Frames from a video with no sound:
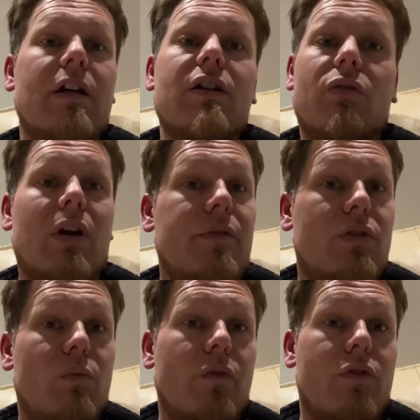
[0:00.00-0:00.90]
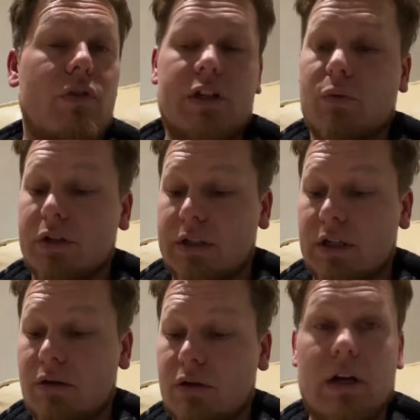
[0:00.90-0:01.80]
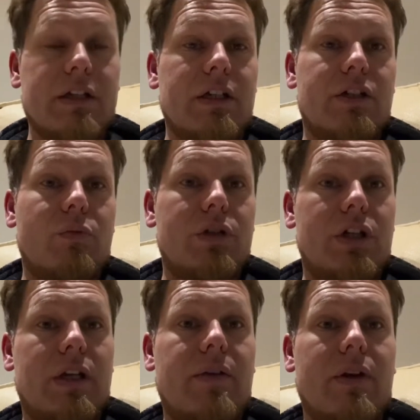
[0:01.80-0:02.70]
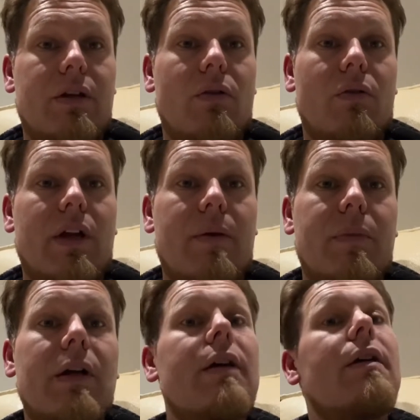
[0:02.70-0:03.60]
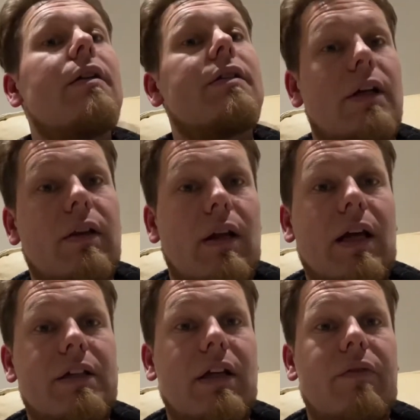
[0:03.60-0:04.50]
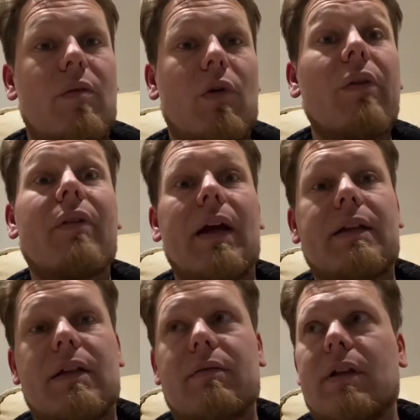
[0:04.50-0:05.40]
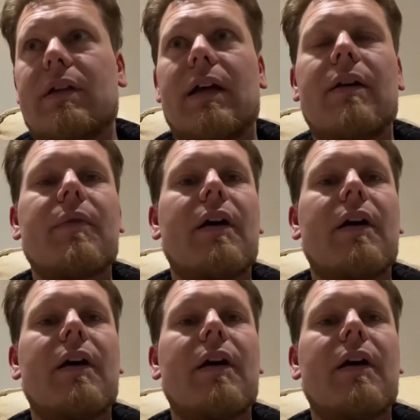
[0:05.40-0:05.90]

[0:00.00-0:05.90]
So all I've done with Chris was, I said, look, we'll just leave it in your name till the last day of the month, like today,